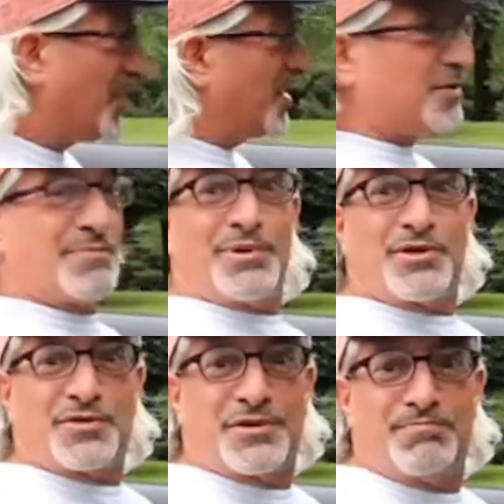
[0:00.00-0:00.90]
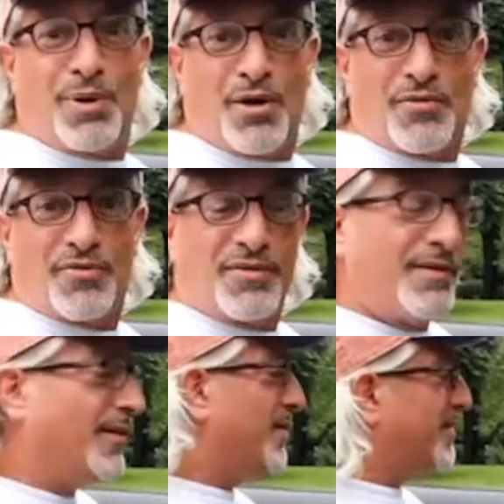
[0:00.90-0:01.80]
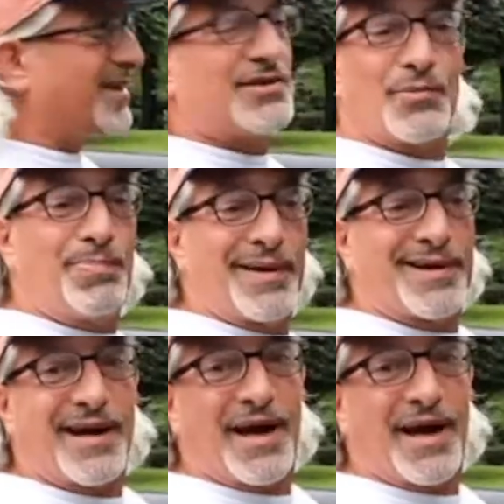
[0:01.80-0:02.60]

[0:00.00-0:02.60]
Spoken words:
Is it because of both? Take your pick.